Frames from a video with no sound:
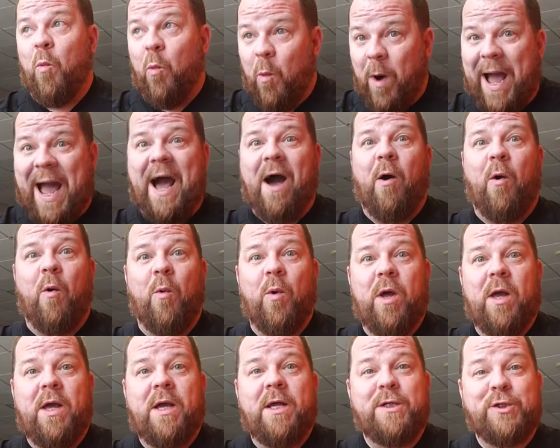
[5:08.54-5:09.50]
Wow.
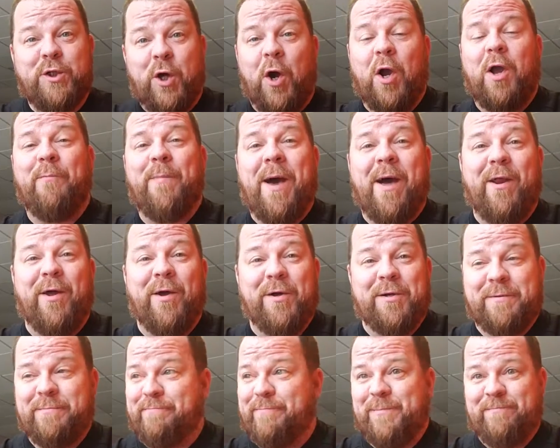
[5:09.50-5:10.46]
Talk about
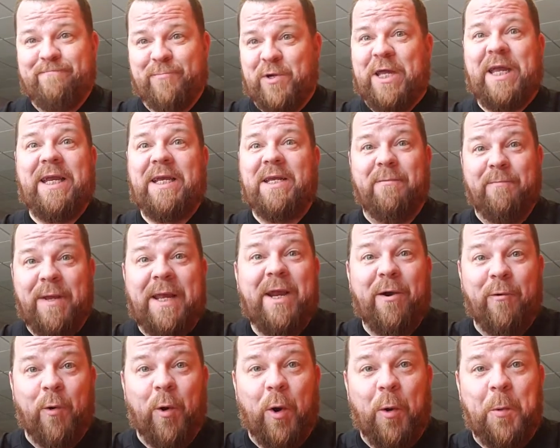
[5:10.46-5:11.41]
a kingdom
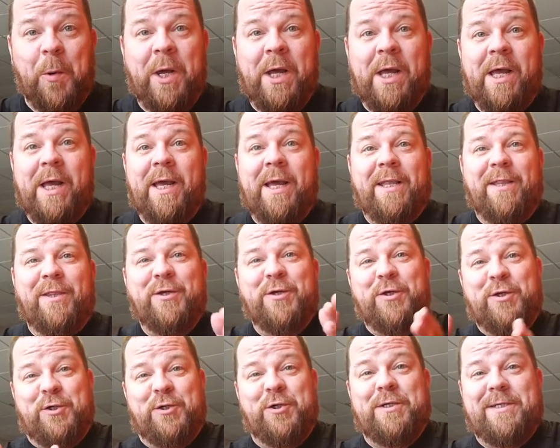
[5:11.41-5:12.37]
hero. The
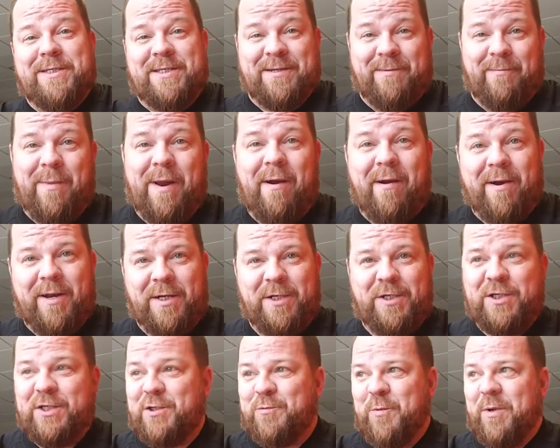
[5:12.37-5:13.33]
Good
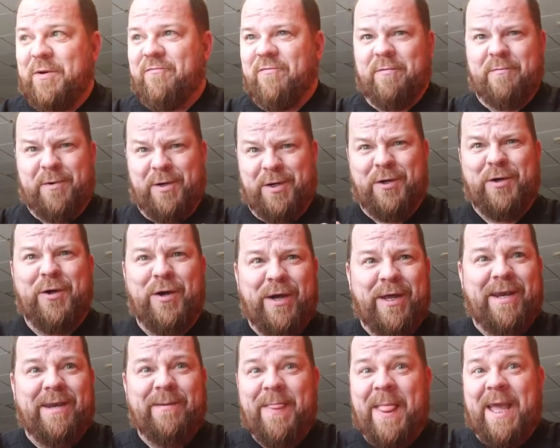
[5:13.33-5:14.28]
Samaritan just went from
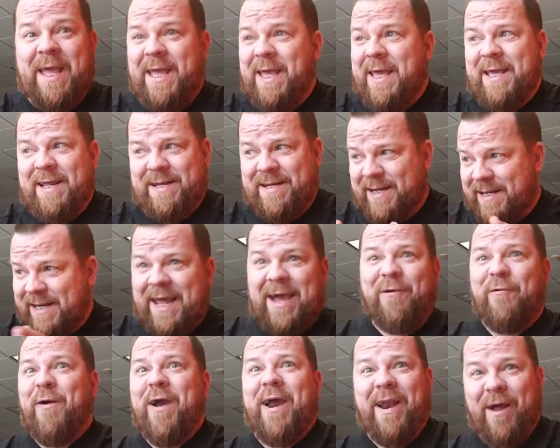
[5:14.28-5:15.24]
good to
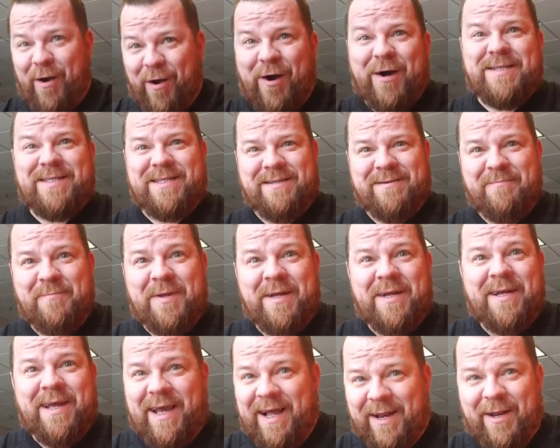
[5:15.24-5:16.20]
downright awesome.
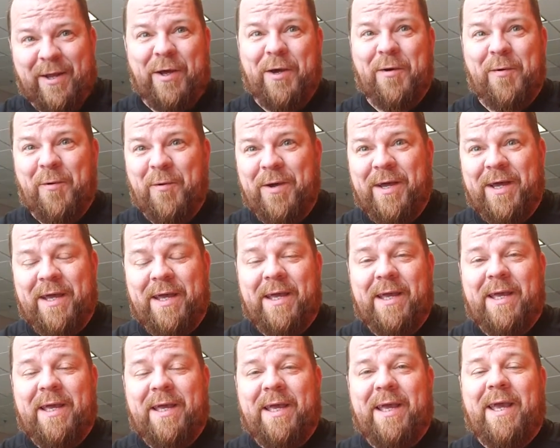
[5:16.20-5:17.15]
Hello.
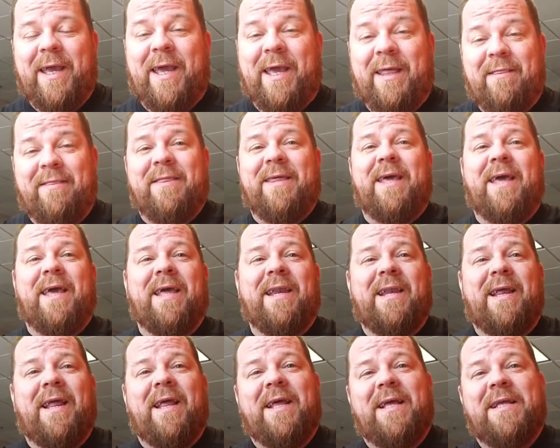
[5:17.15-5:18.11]
And
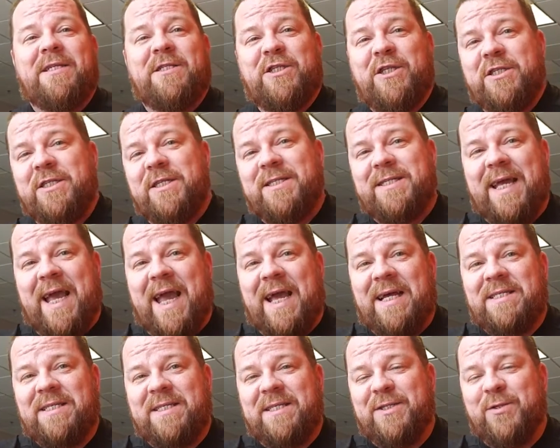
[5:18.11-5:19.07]
then Jesus
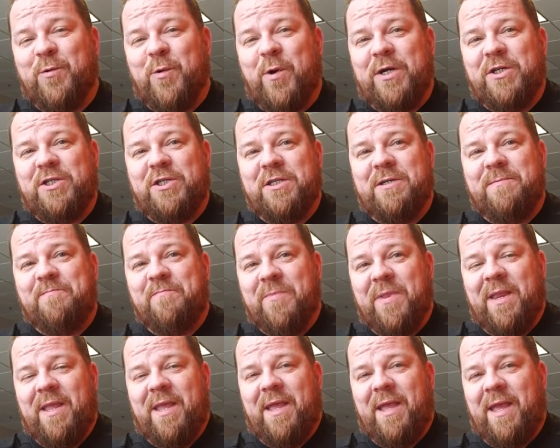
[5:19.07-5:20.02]
asked this question
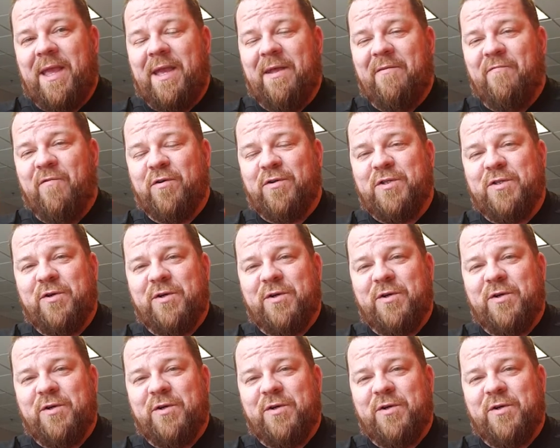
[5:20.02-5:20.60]
in verse